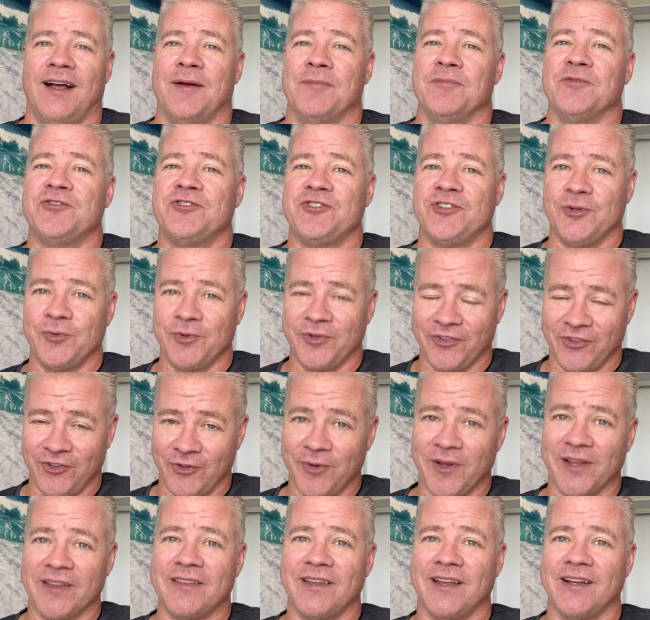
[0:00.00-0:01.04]
She was
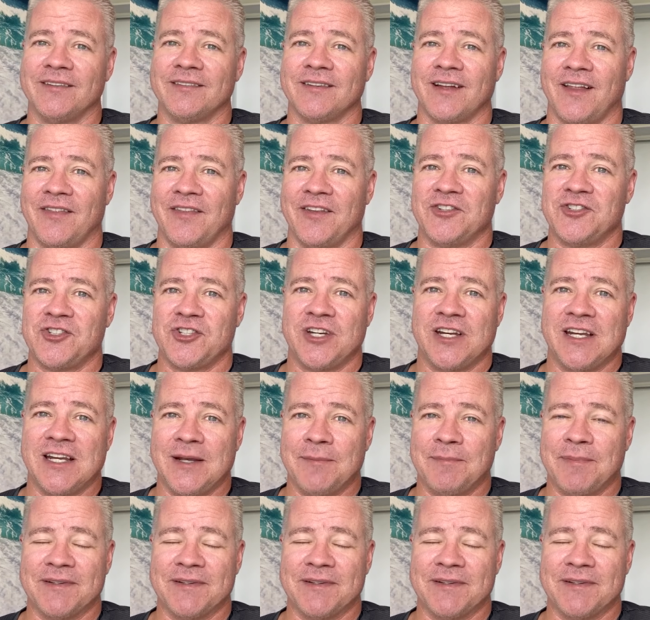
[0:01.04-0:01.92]
doing things on the cheap.